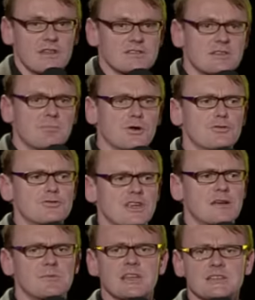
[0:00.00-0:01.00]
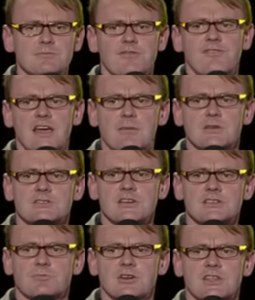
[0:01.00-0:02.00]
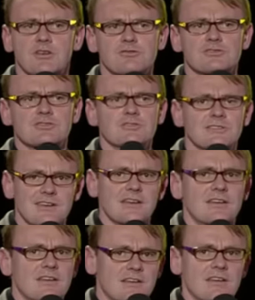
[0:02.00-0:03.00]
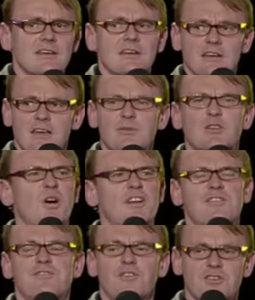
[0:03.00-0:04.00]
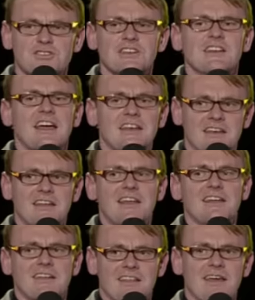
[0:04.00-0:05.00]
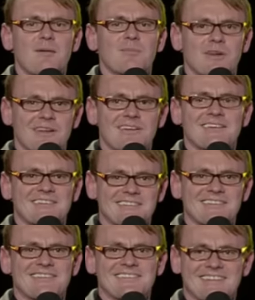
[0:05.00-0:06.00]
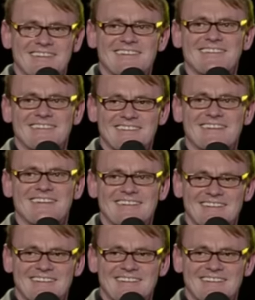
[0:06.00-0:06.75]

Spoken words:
That's the blue segment. That's my family. Stays pretty constant, yeah. It'd be quite a foxy lady to get into that bit, I can tell you. Yeah.